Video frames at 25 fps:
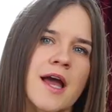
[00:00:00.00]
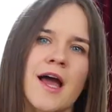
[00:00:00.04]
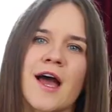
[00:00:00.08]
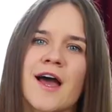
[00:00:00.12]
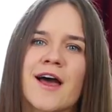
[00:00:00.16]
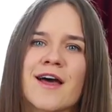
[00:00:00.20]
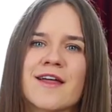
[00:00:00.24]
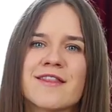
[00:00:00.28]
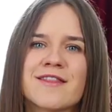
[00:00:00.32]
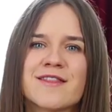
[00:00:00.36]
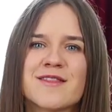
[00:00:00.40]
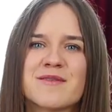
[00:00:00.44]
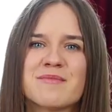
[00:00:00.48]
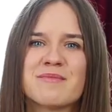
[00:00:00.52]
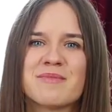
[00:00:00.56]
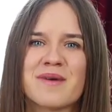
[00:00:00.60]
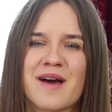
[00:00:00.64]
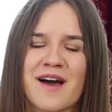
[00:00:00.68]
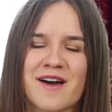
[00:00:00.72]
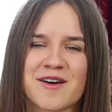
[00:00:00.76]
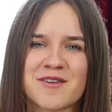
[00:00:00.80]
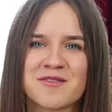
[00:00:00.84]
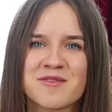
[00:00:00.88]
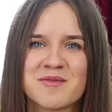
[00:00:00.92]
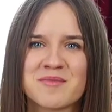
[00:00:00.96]
and the
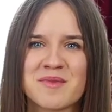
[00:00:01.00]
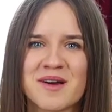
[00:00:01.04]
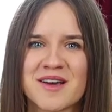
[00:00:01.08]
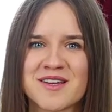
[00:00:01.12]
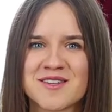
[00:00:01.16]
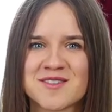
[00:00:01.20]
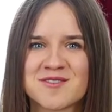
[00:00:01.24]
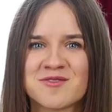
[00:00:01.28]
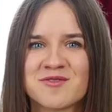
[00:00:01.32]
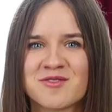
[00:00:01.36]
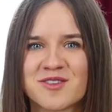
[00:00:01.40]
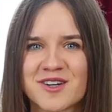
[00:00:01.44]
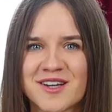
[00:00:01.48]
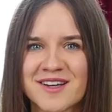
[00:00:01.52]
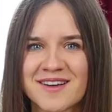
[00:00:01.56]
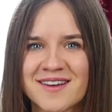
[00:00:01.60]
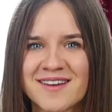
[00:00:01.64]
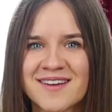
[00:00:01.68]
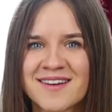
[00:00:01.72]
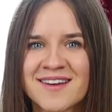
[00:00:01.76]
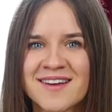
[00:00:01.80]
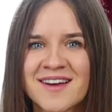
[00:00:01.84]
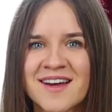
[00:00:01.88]
back remains free.